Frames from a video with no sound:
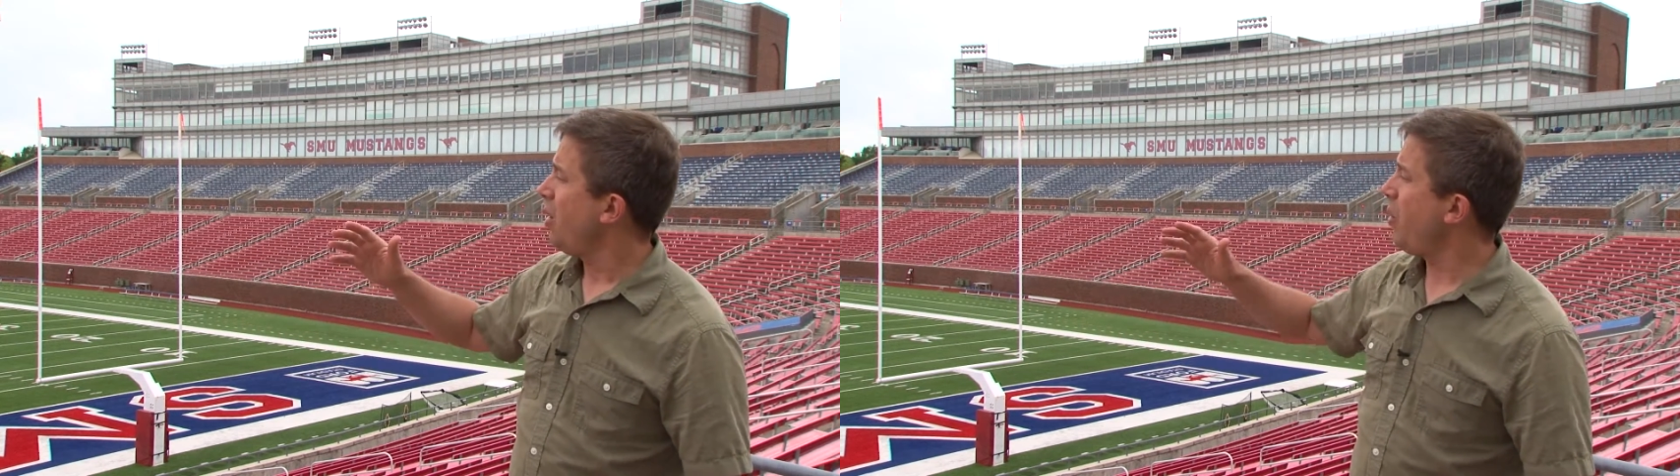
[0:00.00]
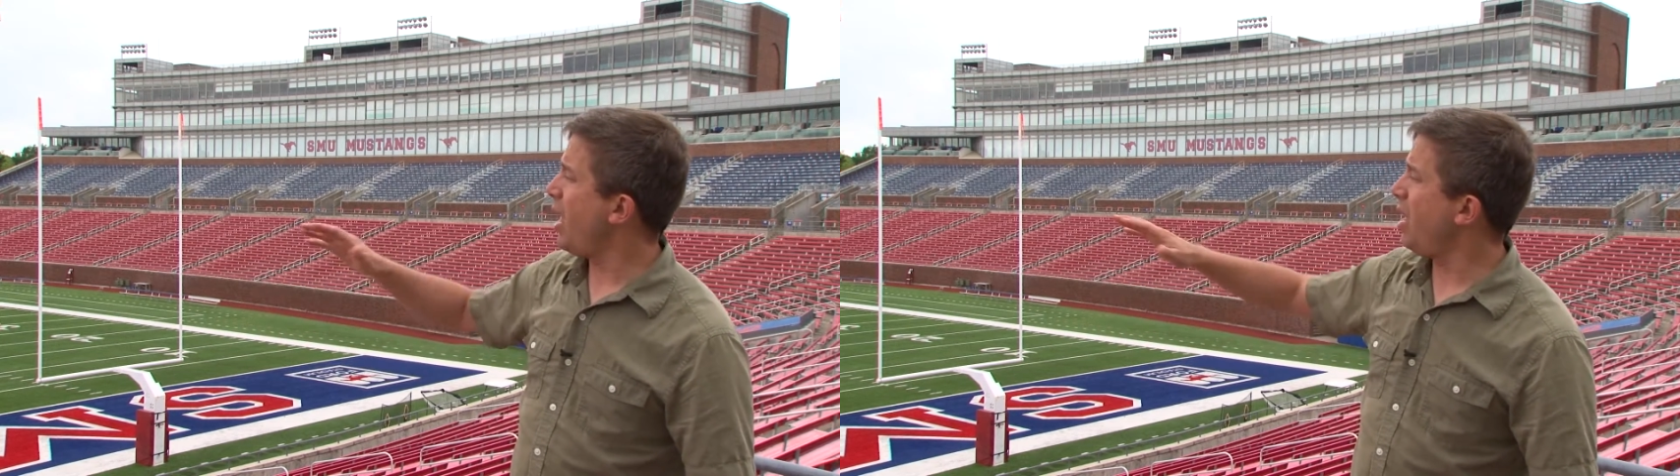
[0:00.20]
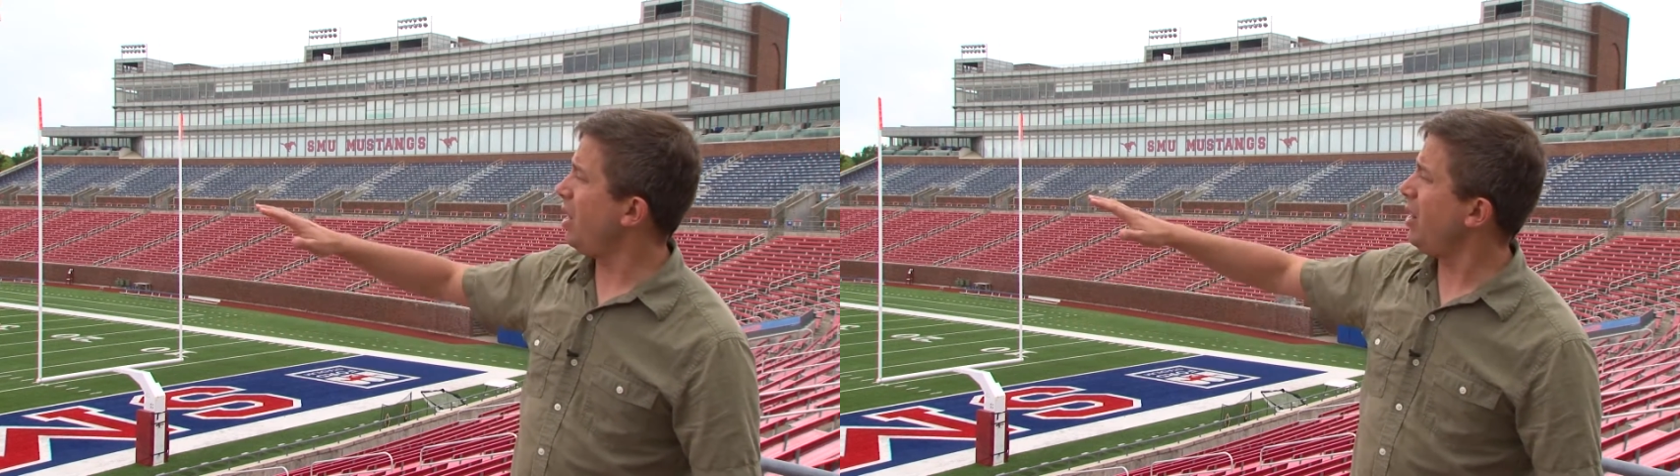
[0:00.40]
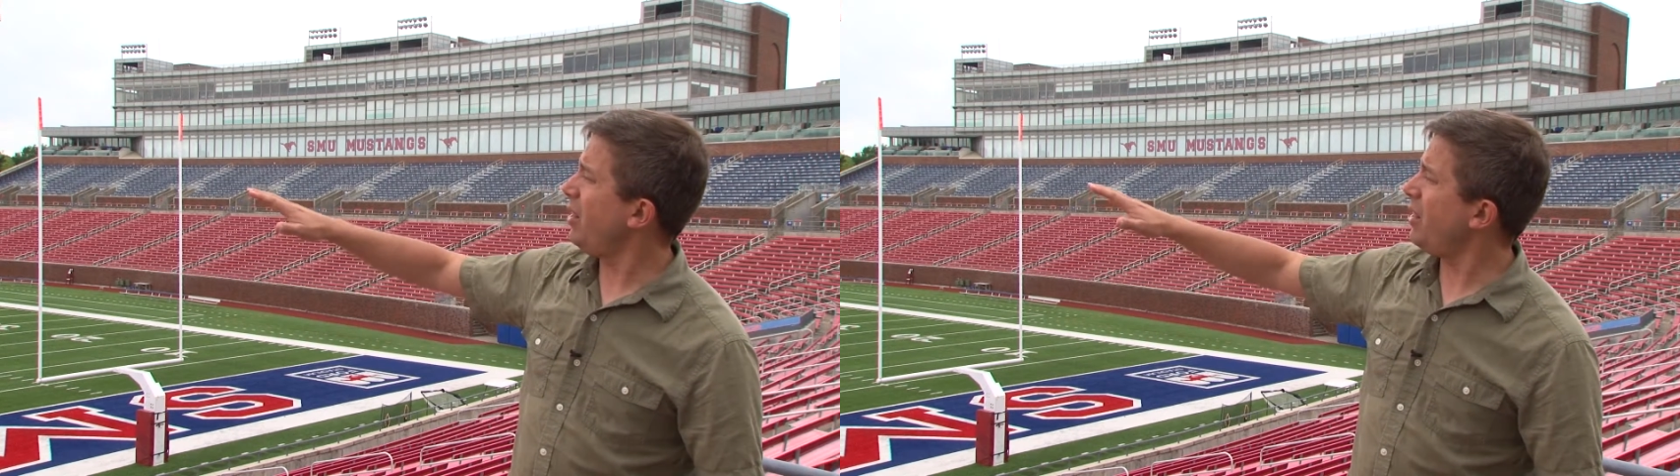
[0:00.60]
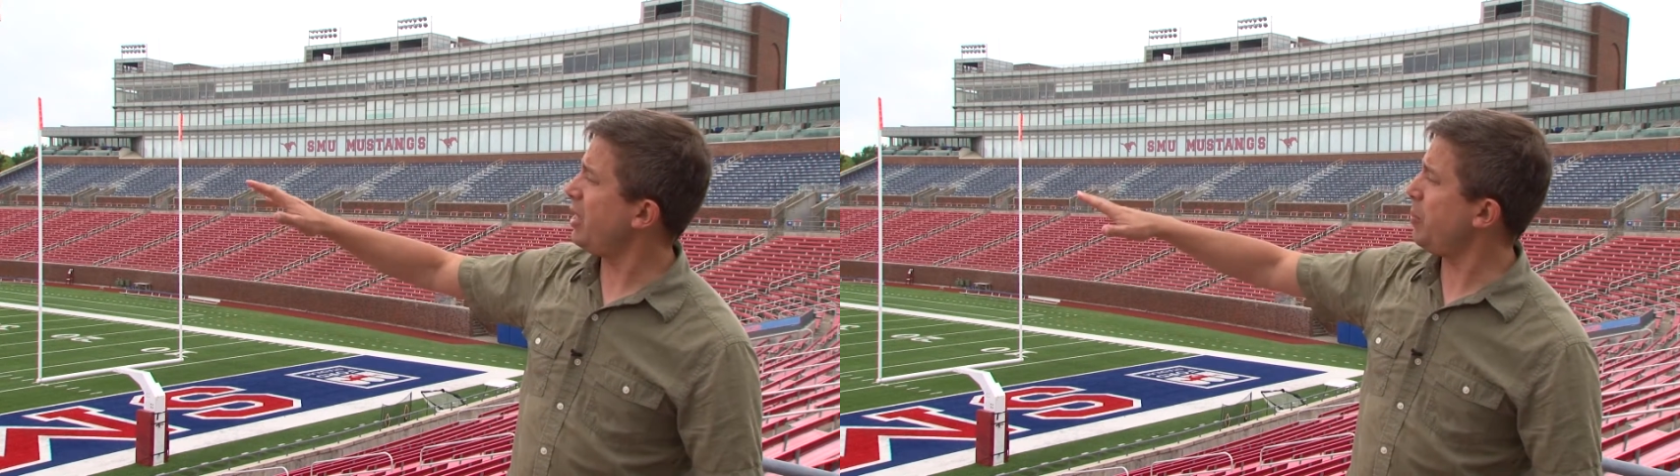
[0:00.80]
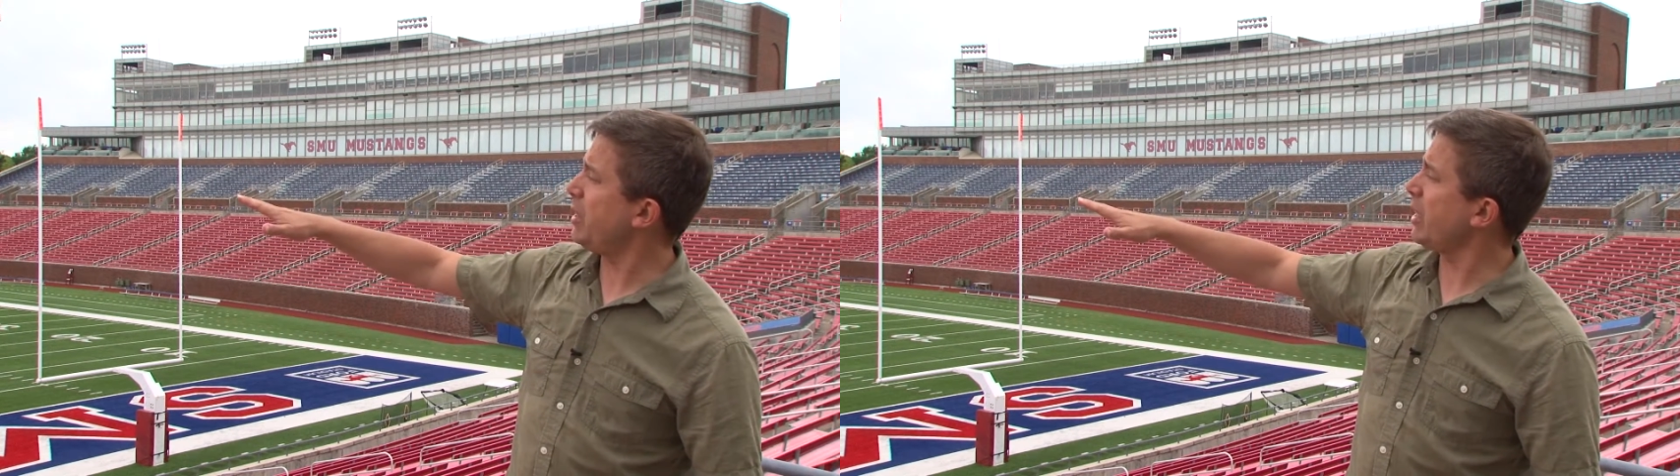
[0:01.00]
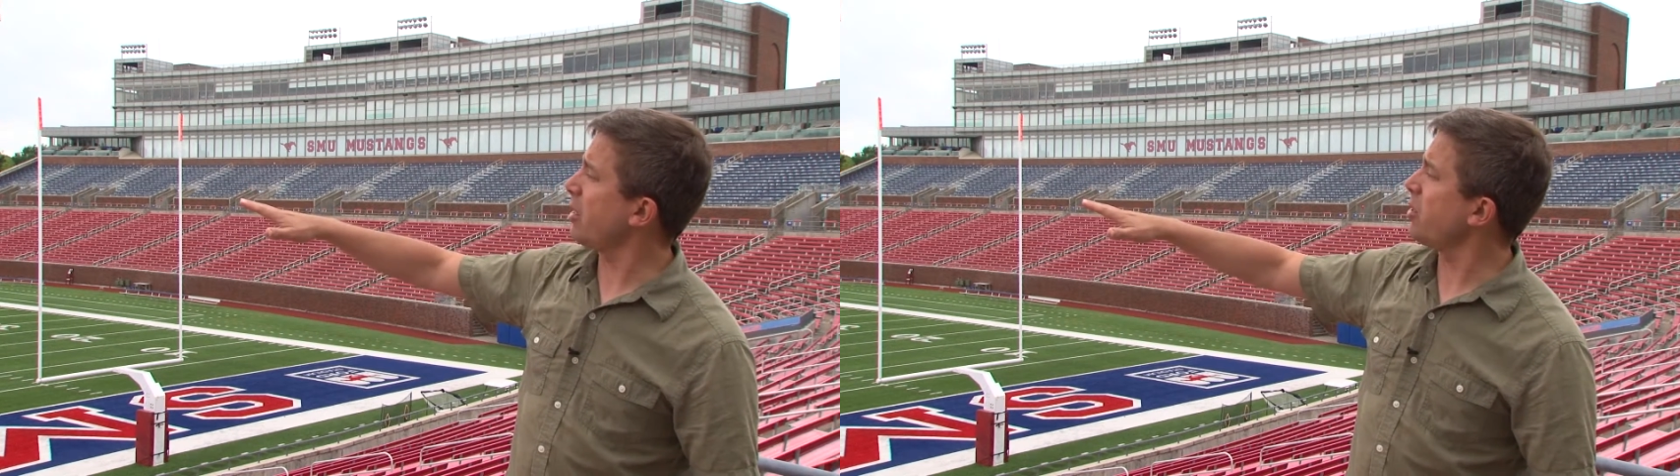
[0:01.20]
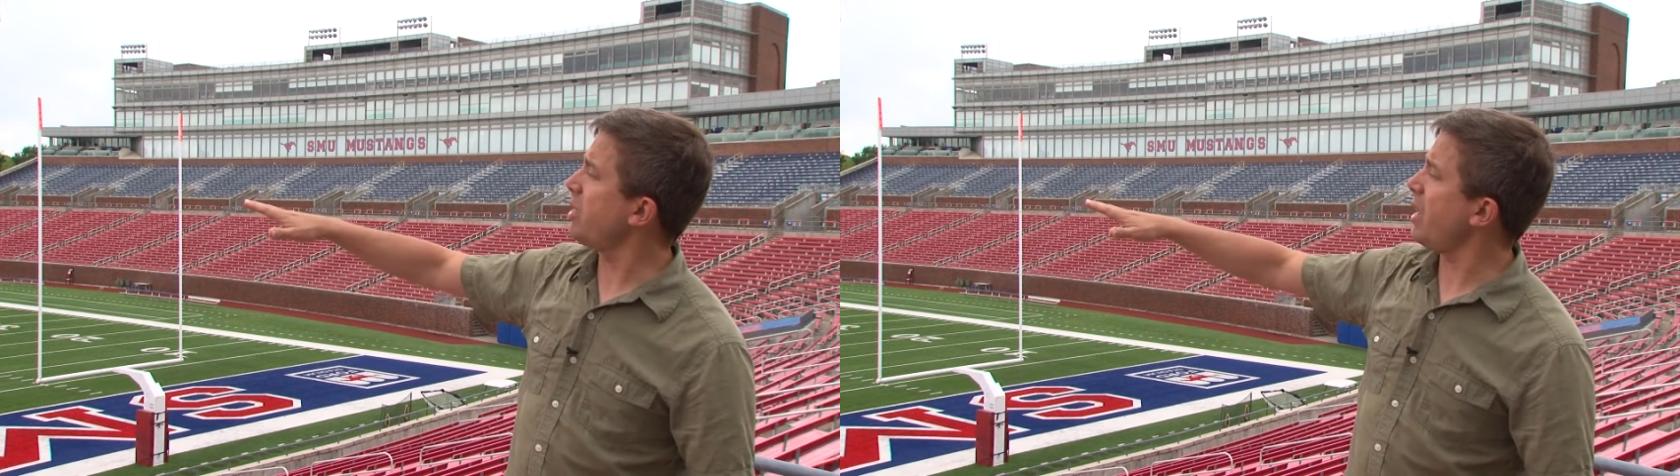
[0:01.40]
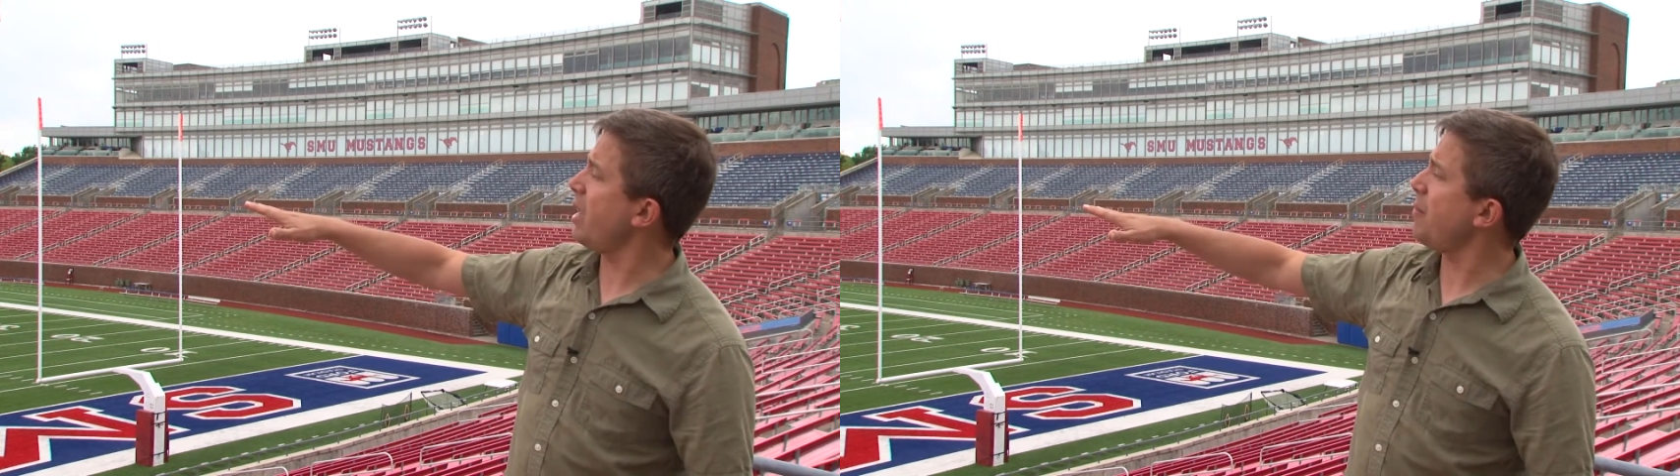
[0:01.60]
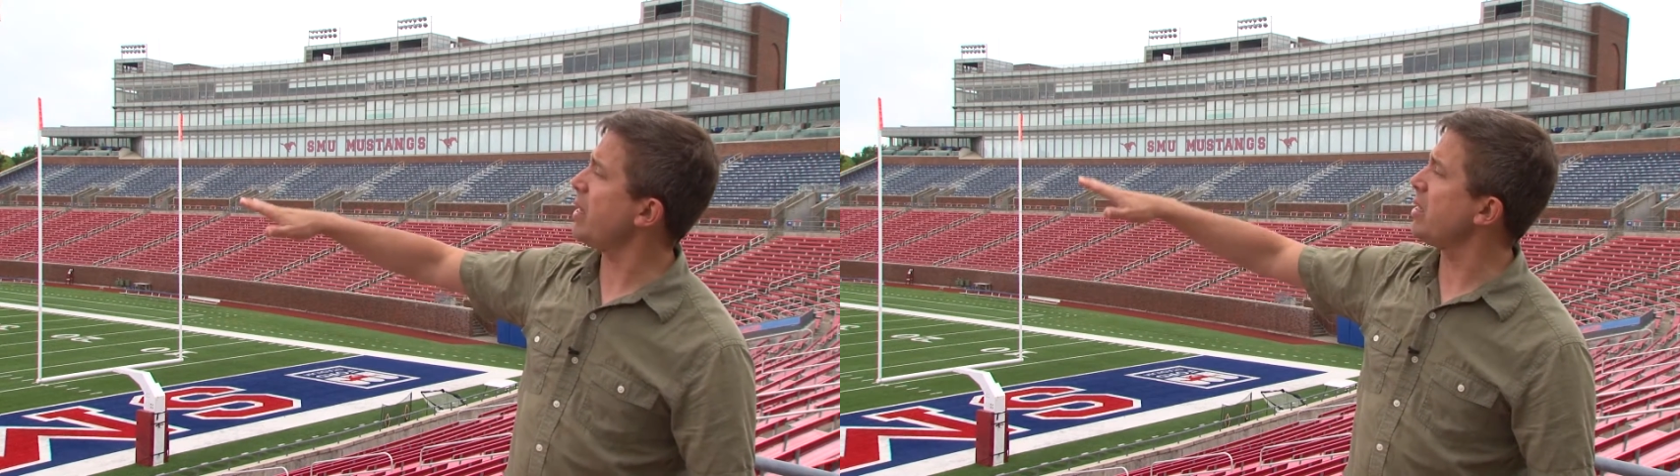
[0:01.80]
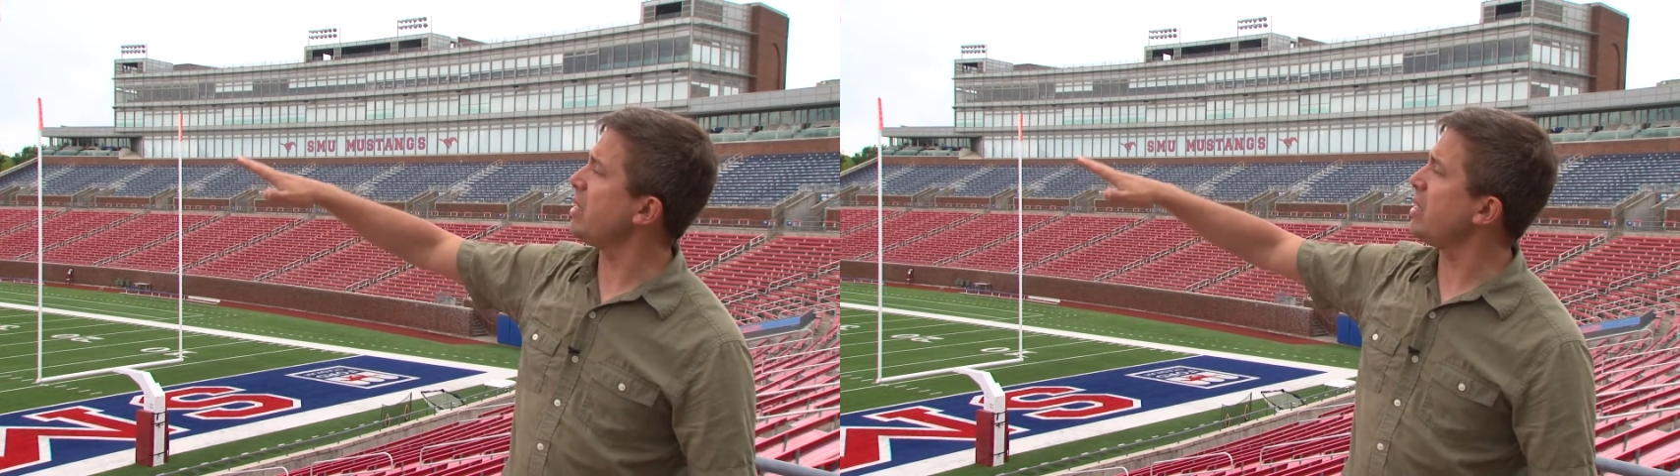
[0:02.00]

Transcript: Well, this particular stadium has a